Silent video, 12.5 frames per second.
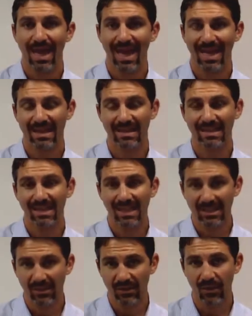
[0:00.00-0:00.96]
and a
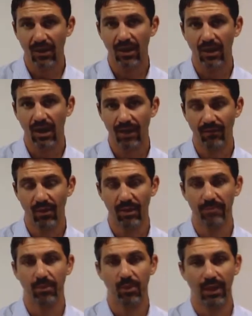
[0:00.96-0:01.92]
z-score of
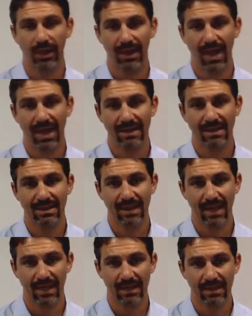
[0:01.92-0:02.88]

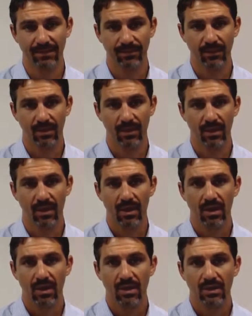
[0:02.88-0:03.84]
1.96.
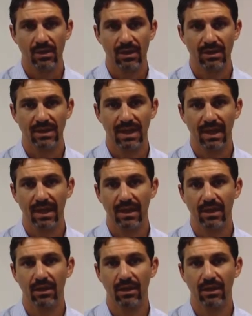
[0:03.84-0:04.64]
So let's take a